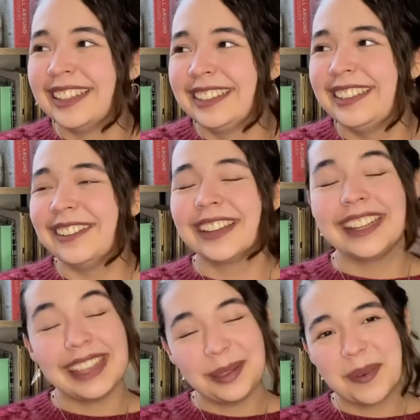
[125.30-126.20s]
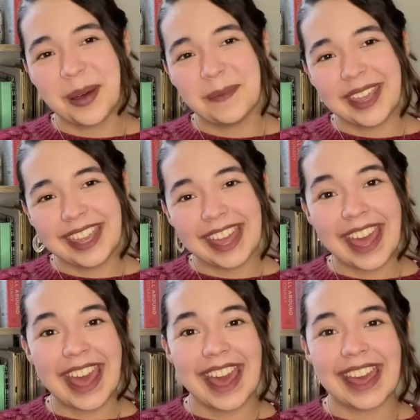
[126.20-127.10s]
you can email me
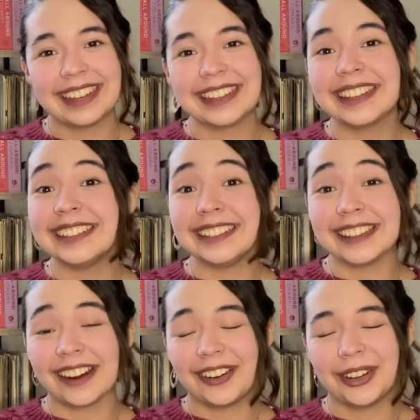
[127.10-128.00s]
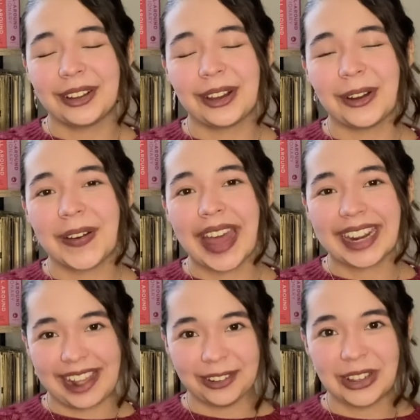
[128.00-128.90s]
at yaronco
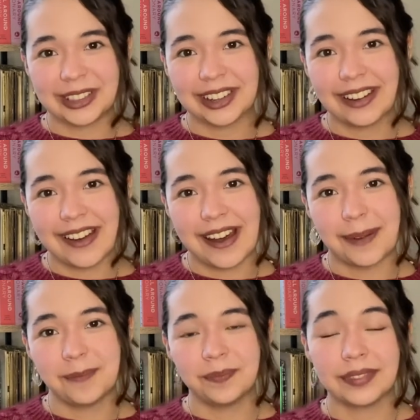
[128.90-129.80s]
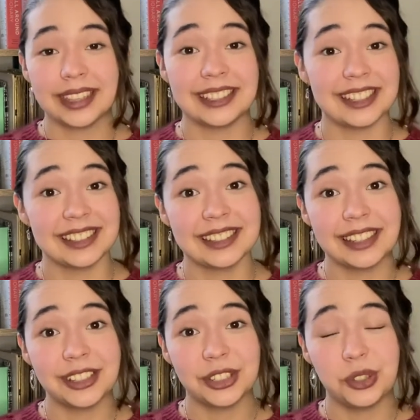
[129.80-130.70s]
at outlook.com and just
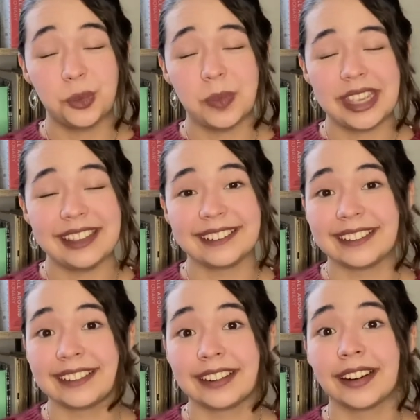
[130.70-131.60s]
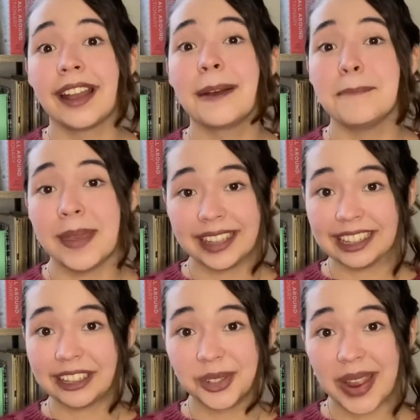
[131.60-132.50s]
shoot me your
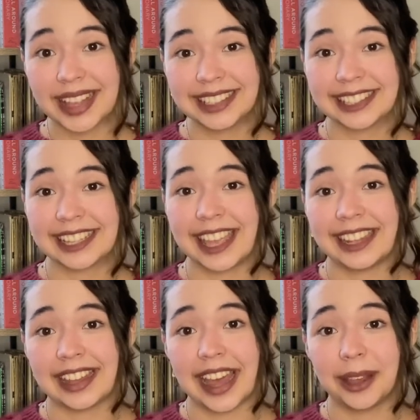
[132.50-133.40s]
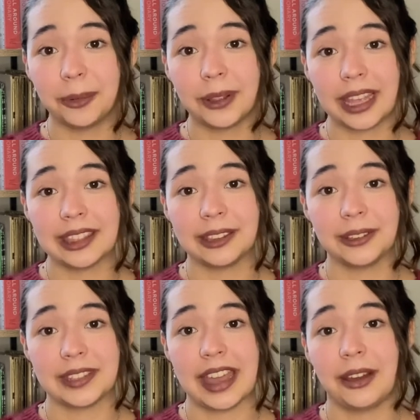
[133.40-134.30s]
mailing address, and I will get
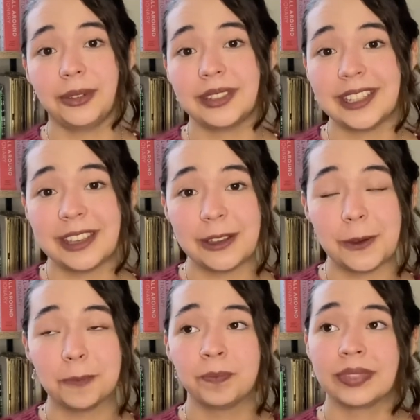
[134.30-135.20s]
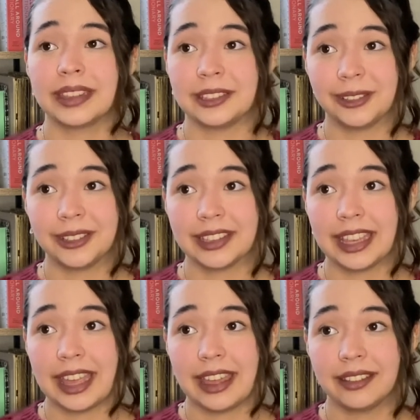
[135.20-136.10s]
those out to you as soon as I
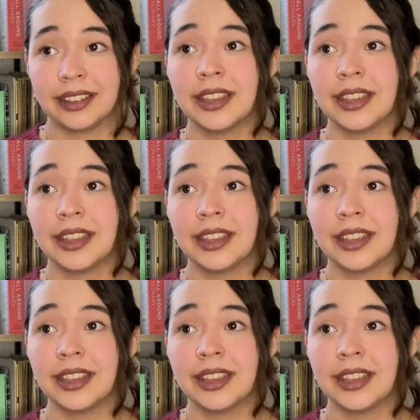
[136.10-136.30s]
get